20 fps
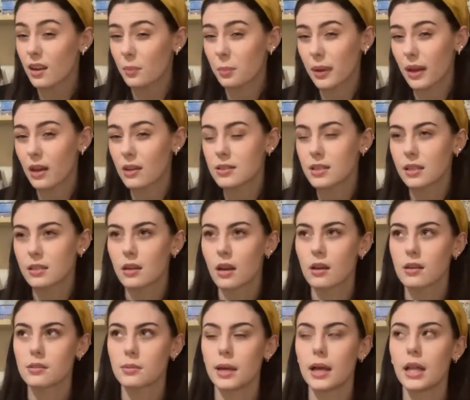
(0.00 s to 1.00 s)
got big on
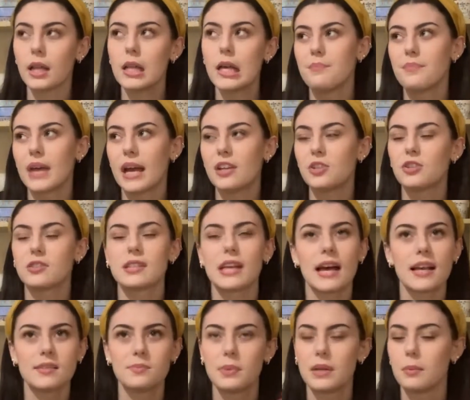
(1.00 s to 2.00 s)
TikTok as well and just
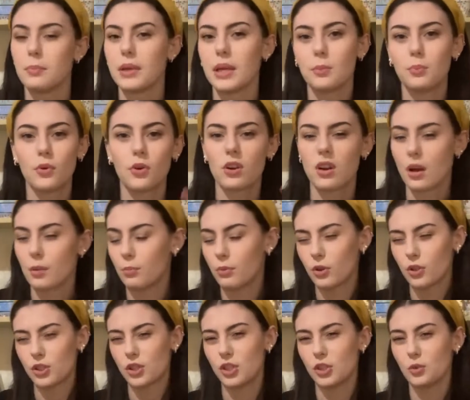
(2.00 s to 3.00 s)
has been a big book on
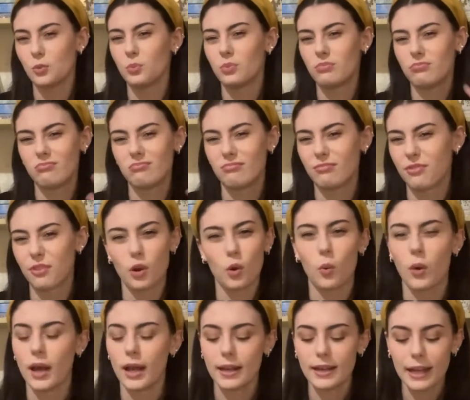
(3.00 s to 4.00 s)
BookTube for
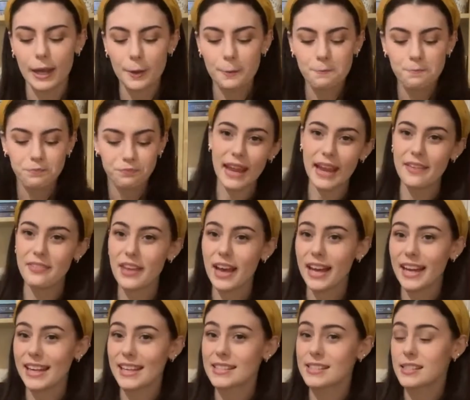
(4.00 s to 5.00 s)
a while now. And
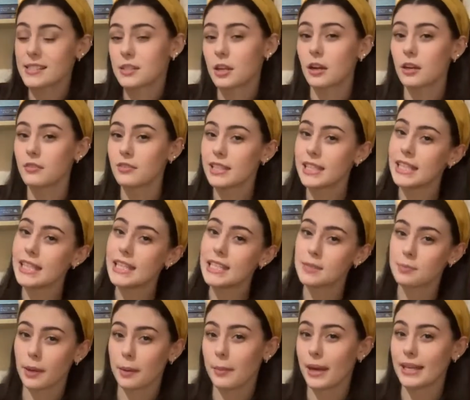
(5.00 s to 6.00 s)
that is The Song of
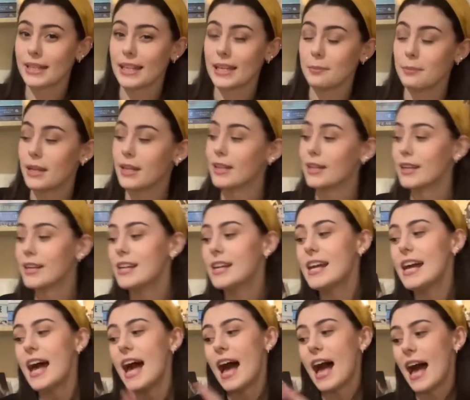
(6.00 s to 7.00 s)
Achilles by Madeline Miller.
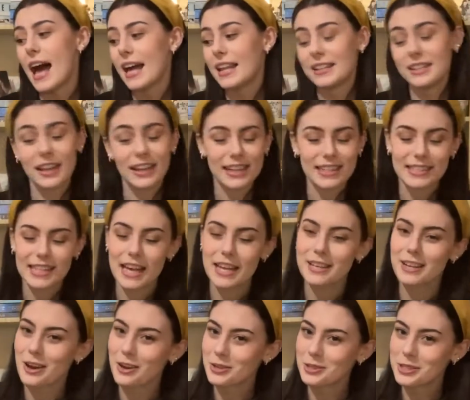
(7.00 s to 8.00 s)
Like I
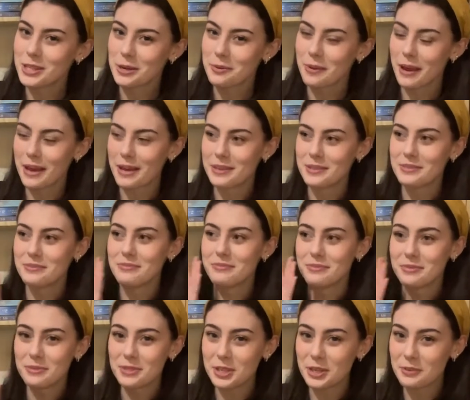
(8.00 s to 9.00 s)
said, not going to talk about it
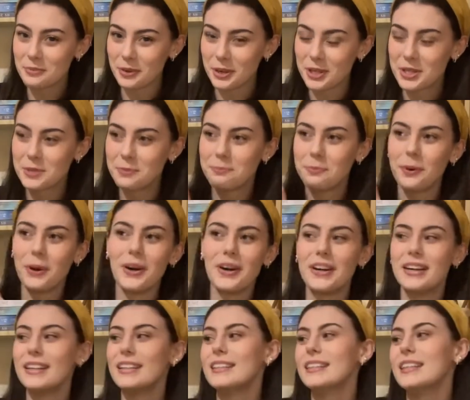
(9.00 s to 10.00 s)
too much,
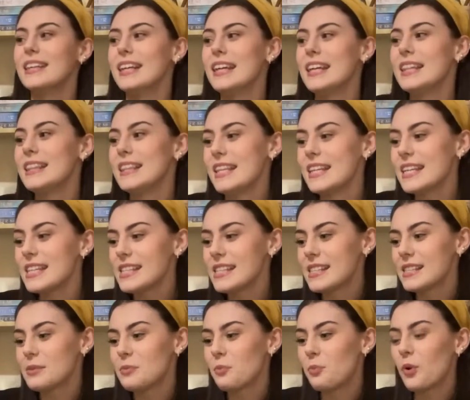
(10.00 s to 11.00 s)
but this
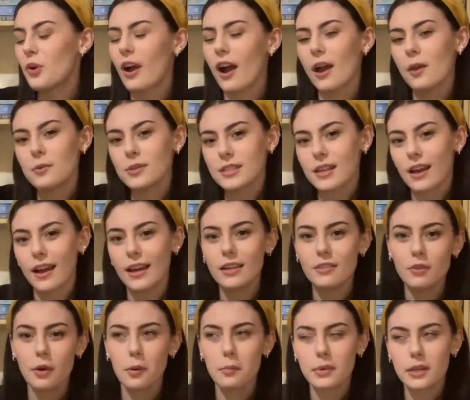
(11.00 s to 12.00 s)
book, I was kind
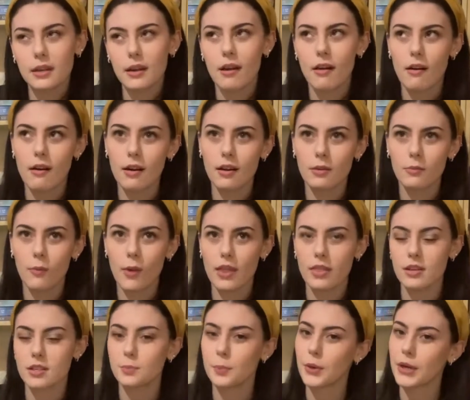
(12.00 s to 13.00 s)
of humming and hawing
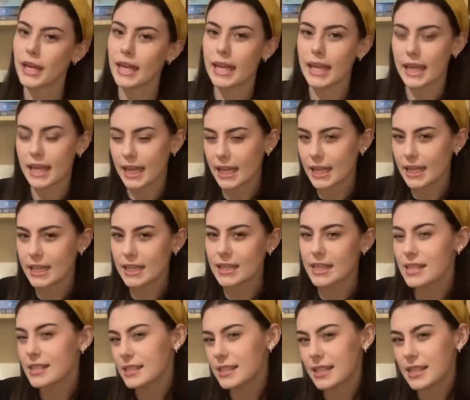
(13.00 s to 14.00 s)
whether to put it in
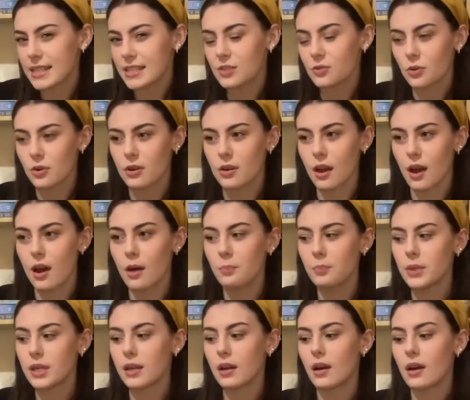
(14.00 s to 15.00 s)
this list or
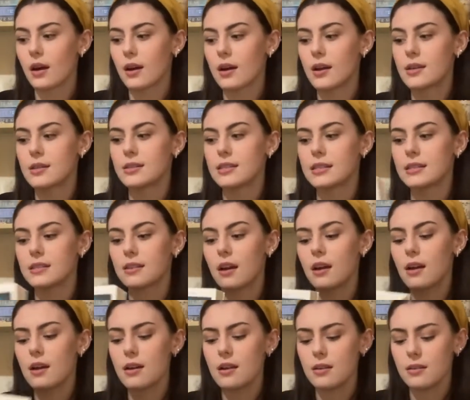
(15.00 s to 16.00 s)
not because it's
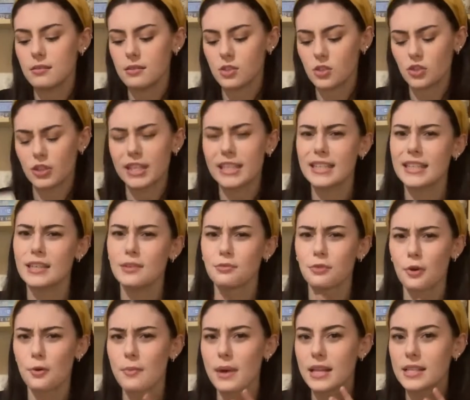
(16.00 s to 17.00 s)
not strictly a
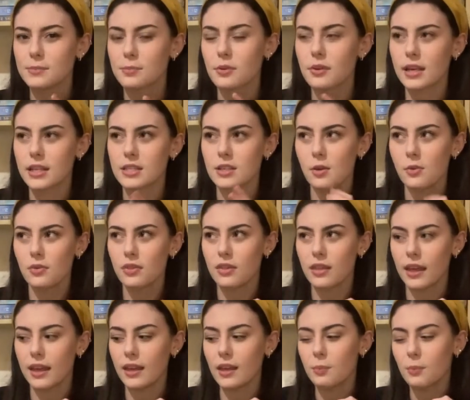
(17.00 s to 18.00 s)
romance book, I don't
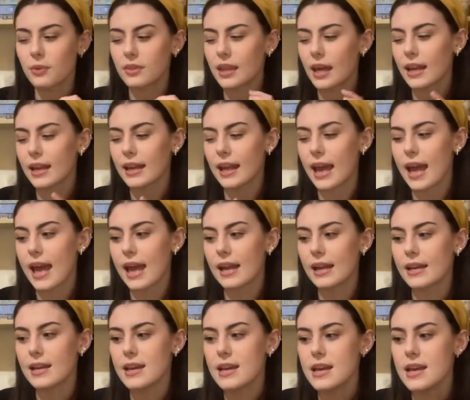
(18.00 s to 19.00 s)
think. But then
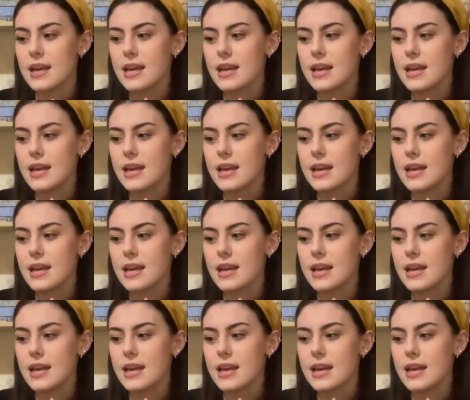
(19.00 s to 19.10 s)
again,